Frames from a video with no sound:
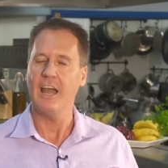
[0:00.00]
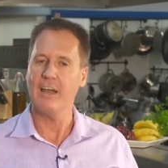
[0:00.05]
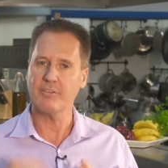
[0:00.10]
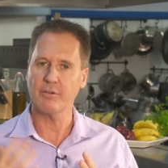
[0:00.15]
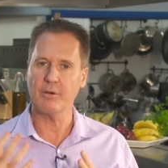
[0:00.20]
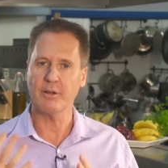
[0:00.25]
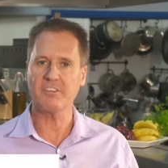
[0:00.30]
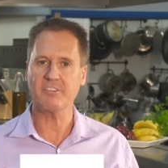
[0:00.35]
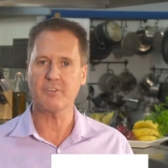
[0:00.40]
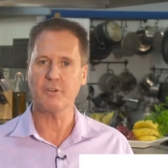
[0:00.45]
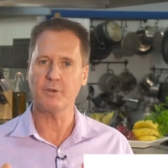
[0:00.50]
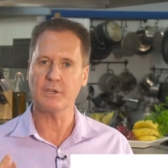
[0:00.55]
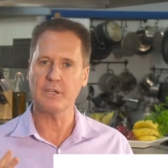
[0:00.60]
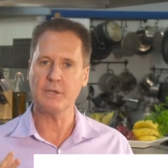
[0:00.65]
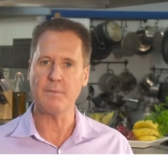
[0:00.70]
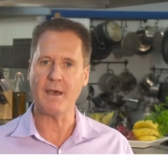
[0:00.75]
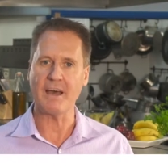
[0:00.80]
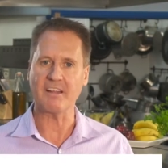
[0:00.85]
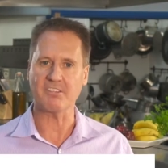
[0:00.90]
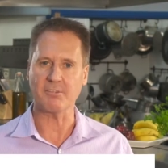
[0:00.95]
Everyone's
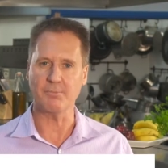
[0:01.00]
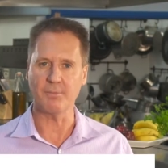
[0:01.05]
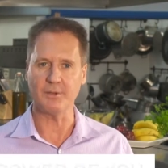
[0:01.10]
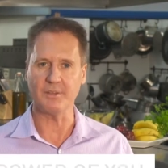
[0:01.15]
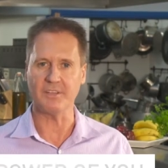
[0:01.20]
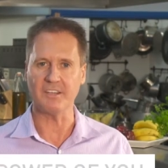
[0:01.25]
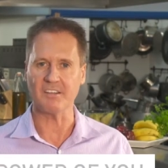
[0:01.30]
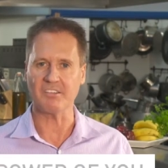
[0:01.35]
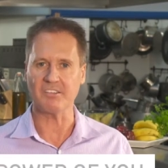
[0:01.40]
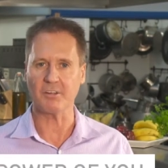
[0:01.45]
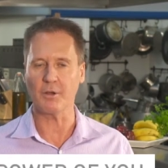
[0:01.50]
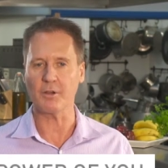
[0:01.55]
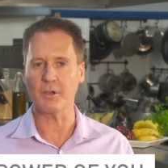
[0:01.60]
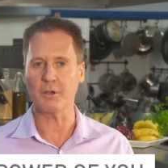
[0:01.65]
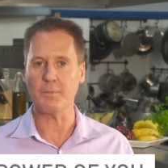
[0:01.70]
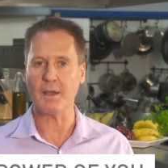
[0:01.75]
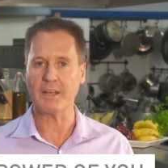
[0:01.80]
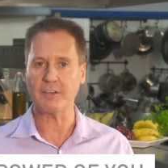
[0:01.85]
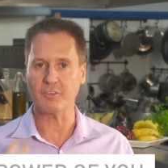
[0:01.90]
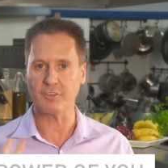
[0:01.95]
talking about smoothies, so I'm going
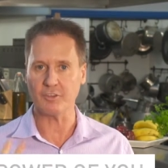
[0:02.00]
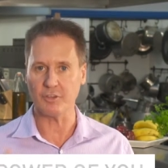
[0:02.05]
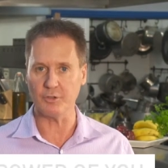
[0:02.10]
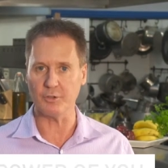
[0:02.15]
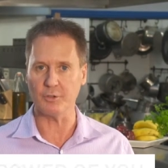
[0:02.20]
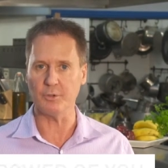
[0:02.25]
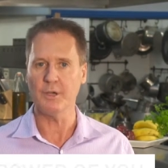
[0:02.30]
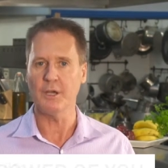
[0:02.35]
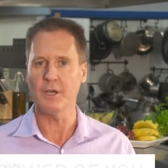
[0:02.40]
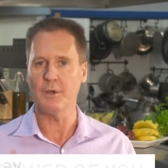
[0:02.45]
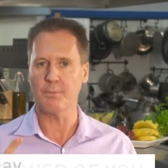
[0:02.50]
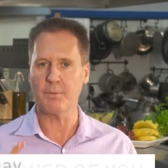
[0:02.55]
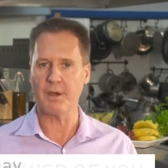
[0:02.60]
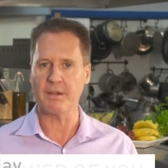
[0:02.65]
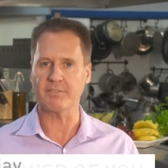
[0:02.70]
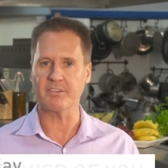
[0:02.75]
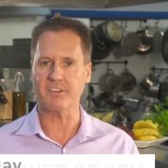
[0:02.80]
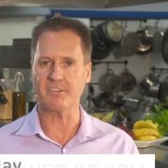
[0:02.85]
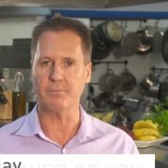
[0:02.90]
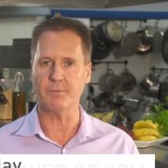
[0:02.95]
to make two
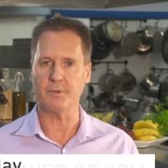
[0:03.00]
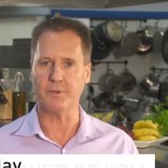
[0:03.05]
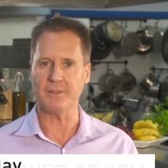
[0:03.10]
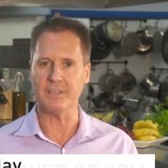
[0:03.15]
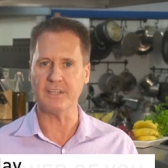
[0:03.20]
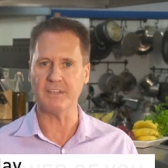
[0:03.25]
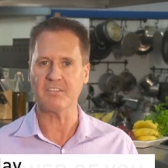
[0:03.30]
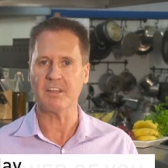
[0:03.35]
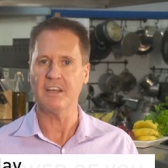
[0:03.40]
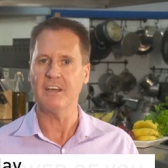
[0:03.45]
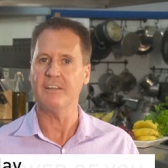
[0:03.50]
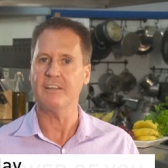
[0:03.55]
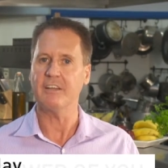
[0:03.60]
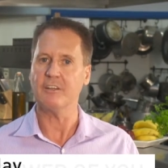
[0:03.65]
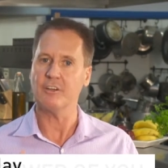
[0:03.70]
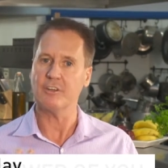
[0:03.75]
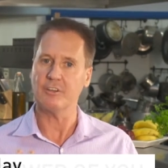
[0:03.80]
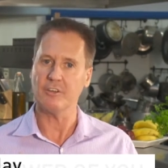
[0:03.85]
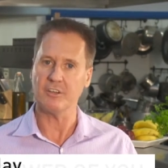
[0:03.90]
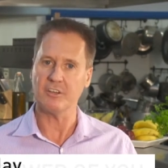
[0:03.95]
breakfast smoothies that
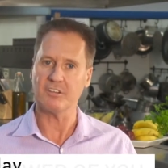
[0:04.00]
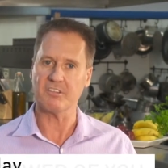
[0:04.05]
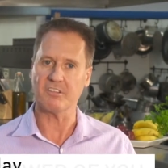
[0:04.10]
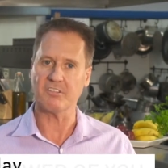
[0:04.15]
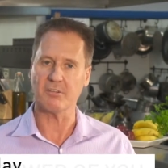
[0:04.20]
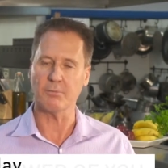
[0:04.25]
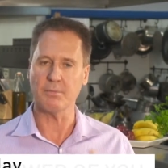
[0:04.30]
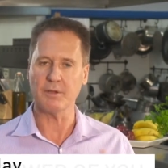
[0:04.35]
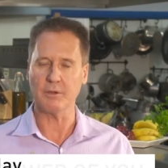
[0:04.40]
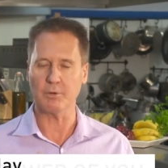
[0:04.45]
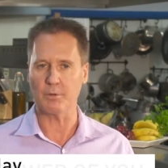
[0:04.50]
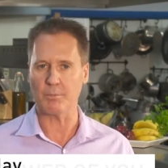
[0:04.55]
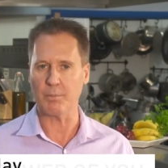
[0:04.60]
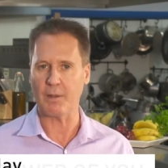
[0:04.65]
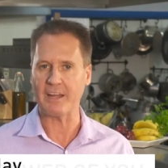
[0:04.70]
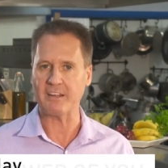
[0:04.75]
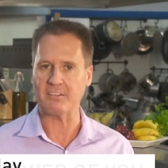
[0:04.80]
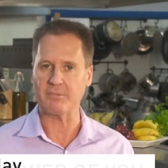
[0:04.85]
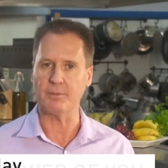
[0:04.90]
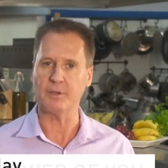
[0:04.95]
you can use as a meal
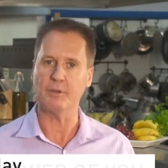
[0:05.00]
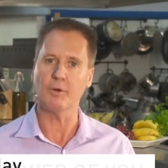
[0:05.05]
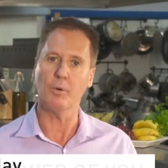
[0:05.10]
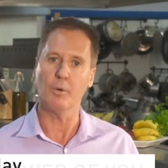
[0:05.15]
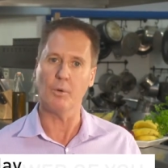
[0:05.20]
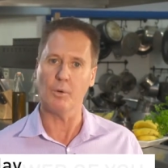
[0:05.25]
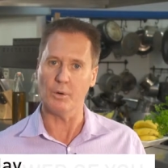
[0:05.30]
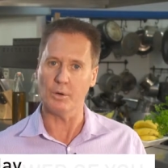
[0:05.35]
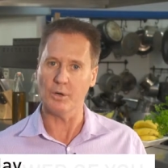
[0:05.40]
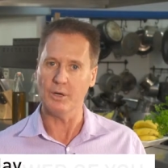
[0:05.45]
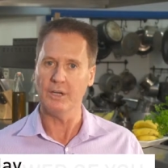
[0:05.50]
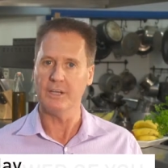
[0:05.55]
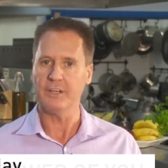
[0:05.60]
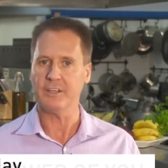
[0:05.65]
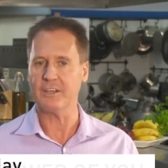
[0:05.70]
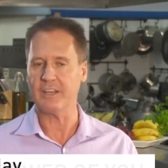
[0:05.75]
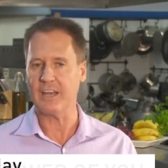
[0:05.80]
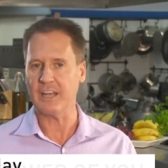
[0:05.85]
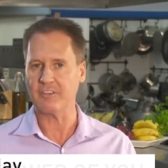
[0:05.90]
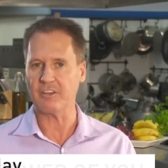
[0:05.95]
replacement or
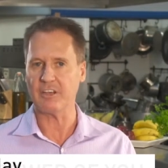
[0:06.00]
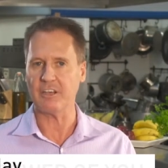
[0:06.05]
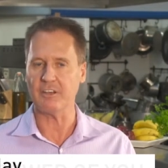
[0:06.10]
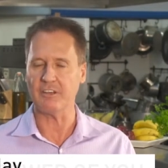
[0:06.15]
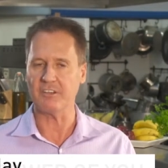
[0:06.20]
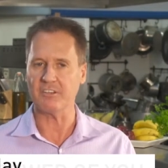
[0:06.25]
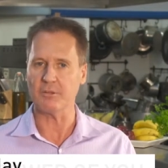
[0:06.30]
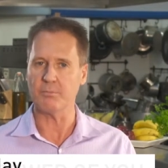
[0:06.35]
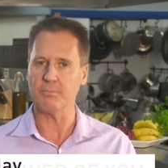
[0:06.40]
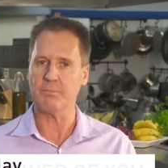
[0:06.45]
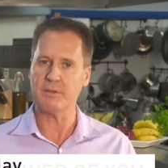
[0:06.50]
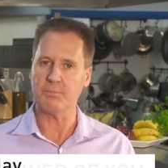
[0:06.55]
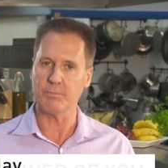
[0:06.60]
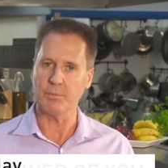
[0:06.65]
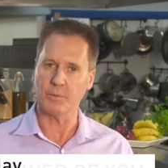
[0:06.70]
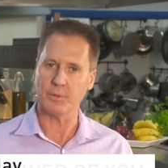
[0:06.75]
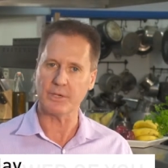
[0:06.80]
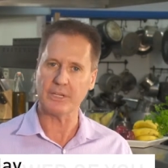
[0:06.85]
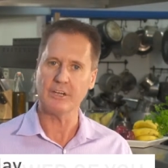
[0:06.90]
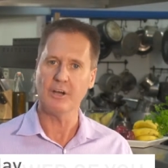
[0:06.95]
you can actually use them
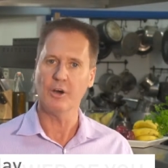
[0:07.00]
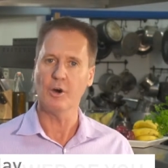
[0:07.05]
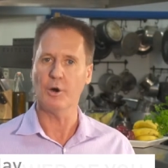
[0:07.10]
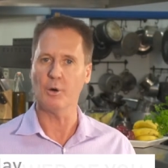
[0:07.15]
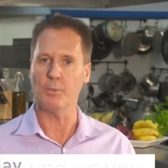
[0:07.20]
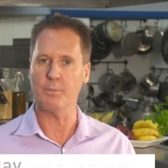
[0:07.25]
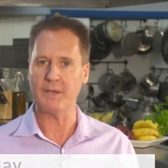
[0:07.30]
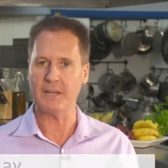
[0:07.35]
mid-morning or